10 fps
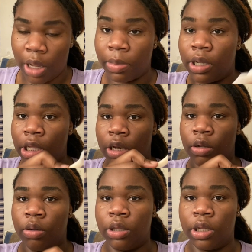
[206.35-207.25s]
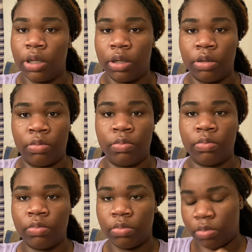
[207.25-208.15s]
I'm cleaning on the
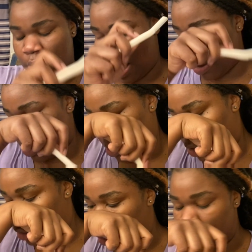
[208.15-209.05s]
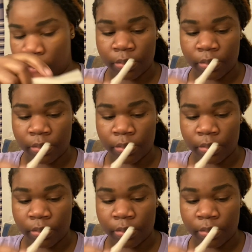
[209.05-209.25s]
alcohol